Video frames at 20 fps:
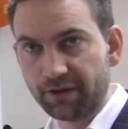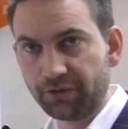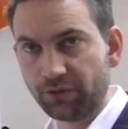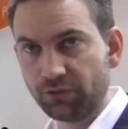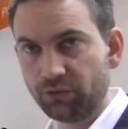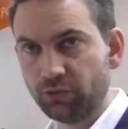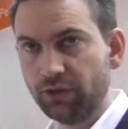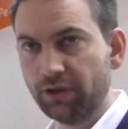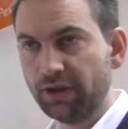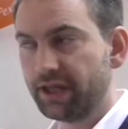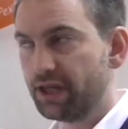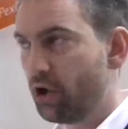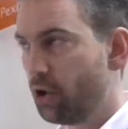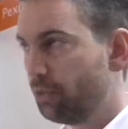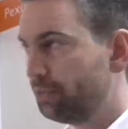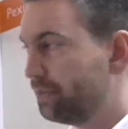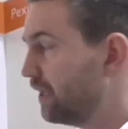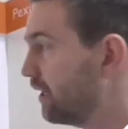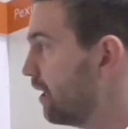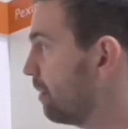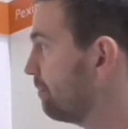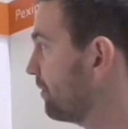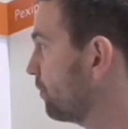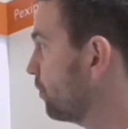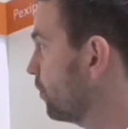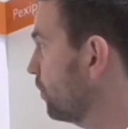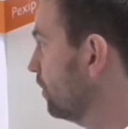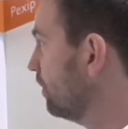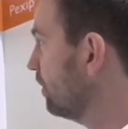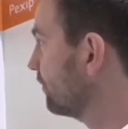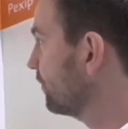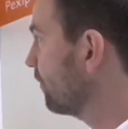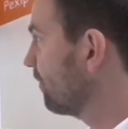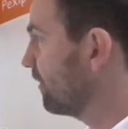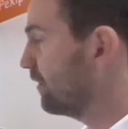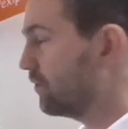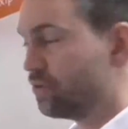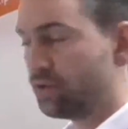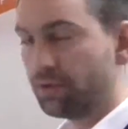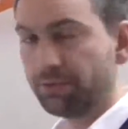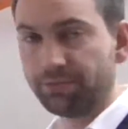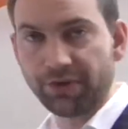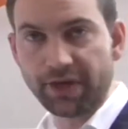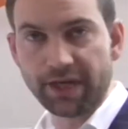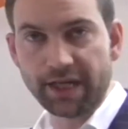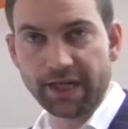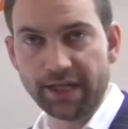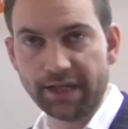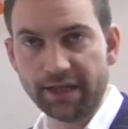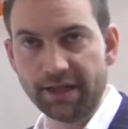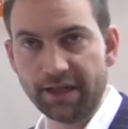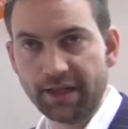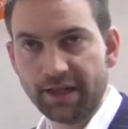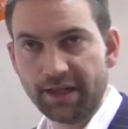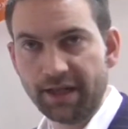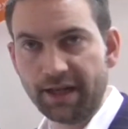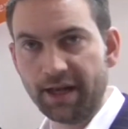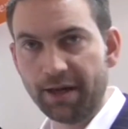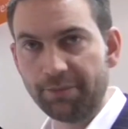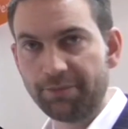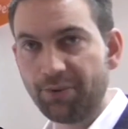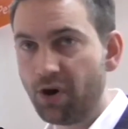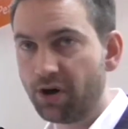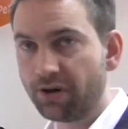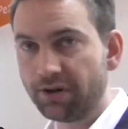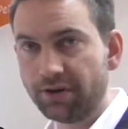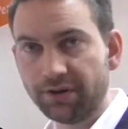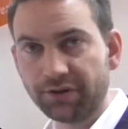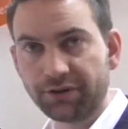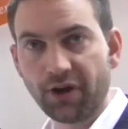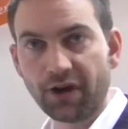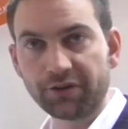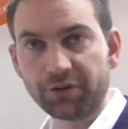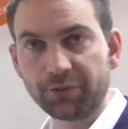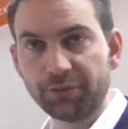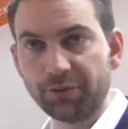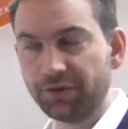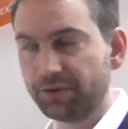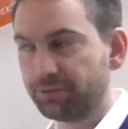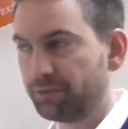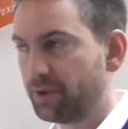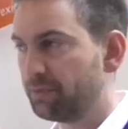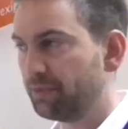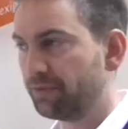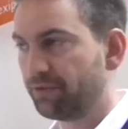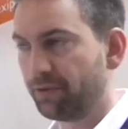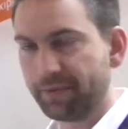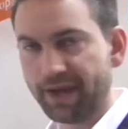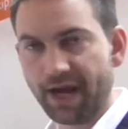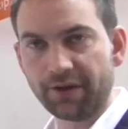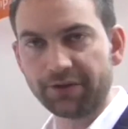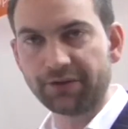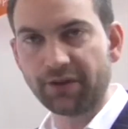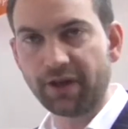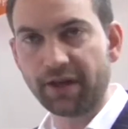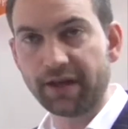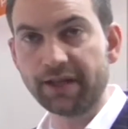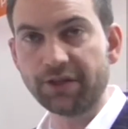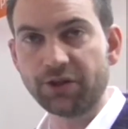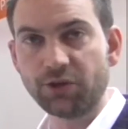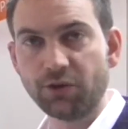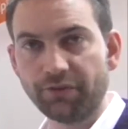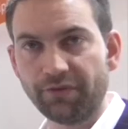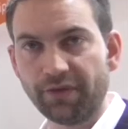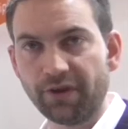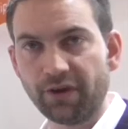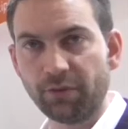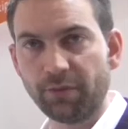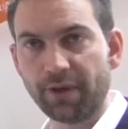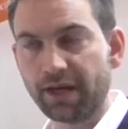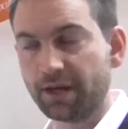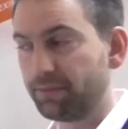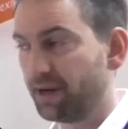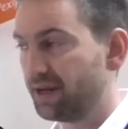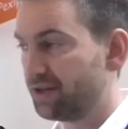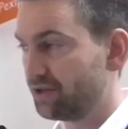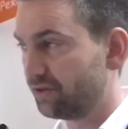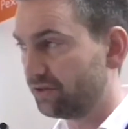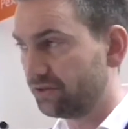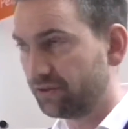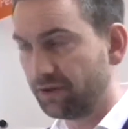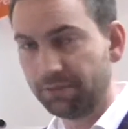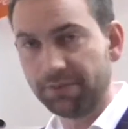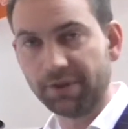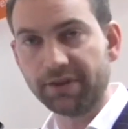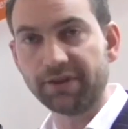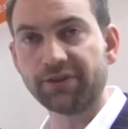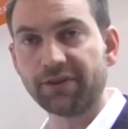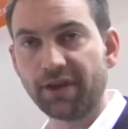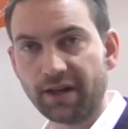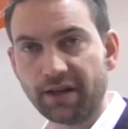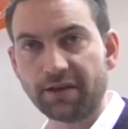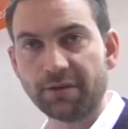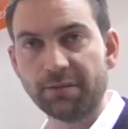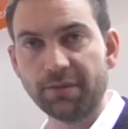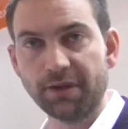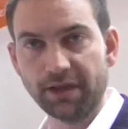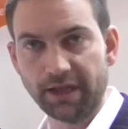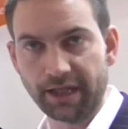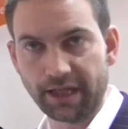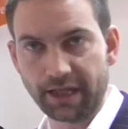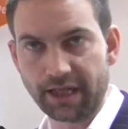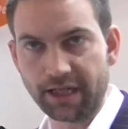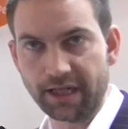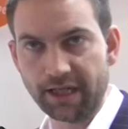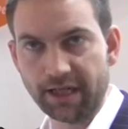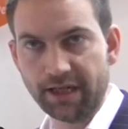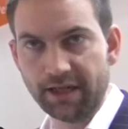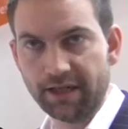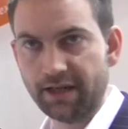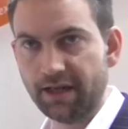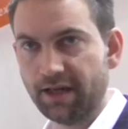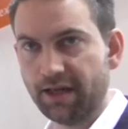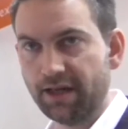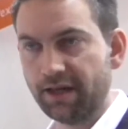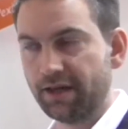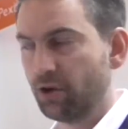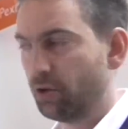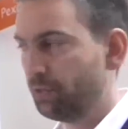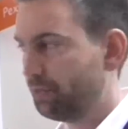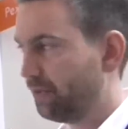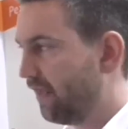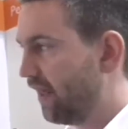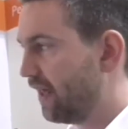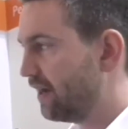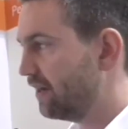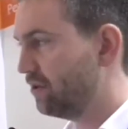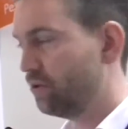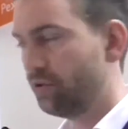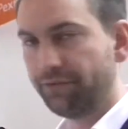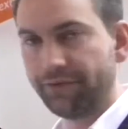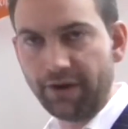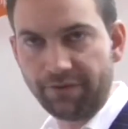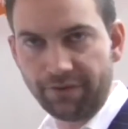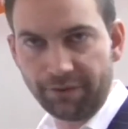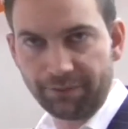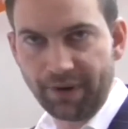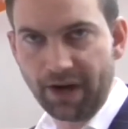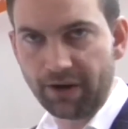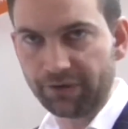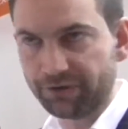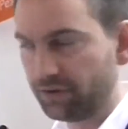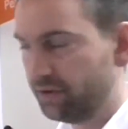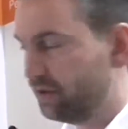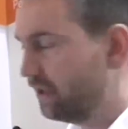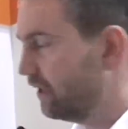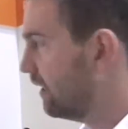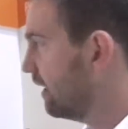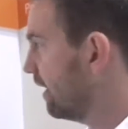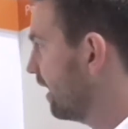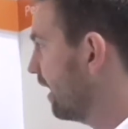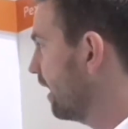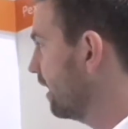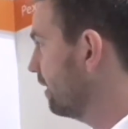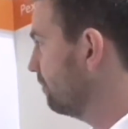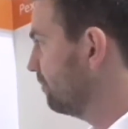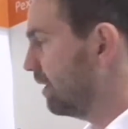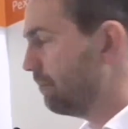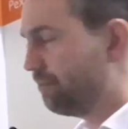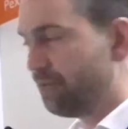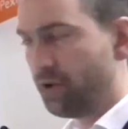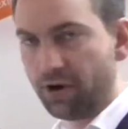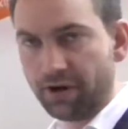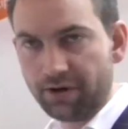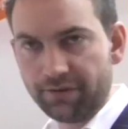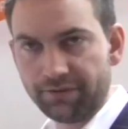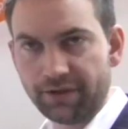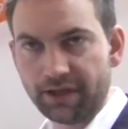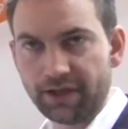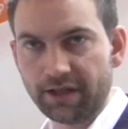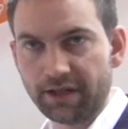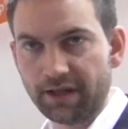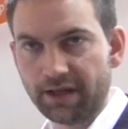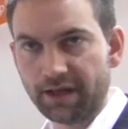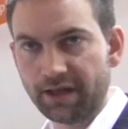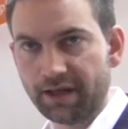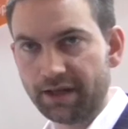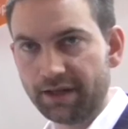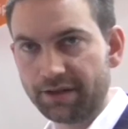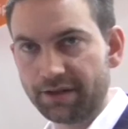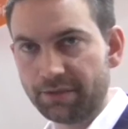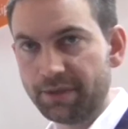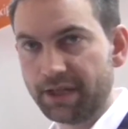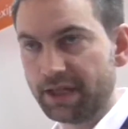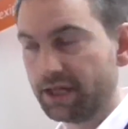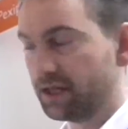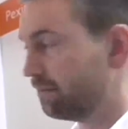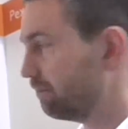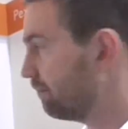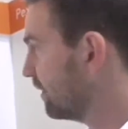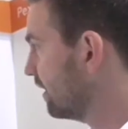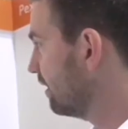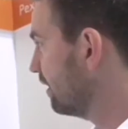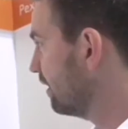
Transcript: So really opening up the world so that you can bring in uh, partners, customers, people from the outside into your video meeting by just simply sending them a link. Uh, open that in your favorite browser and be a part of the, uh, the meeting.